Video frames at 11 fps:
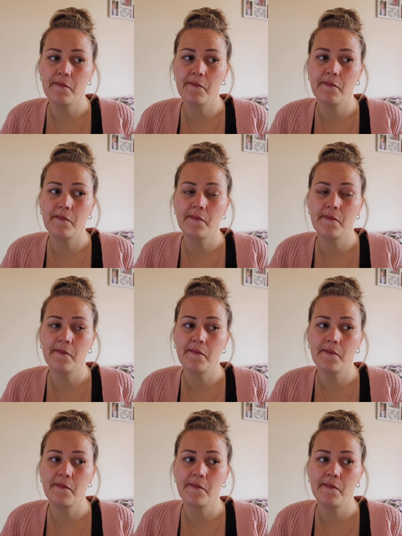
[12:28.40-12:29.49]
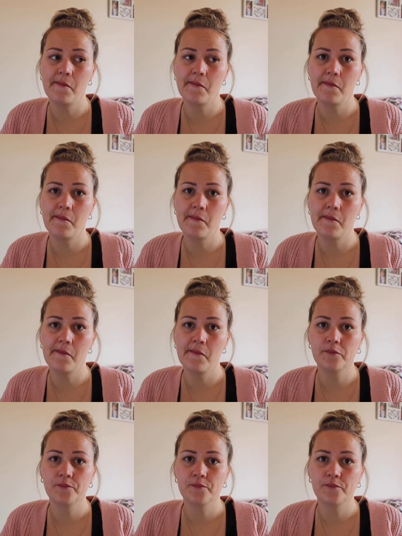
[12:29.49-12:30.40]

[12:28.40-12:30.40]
No one is speaking in this clip.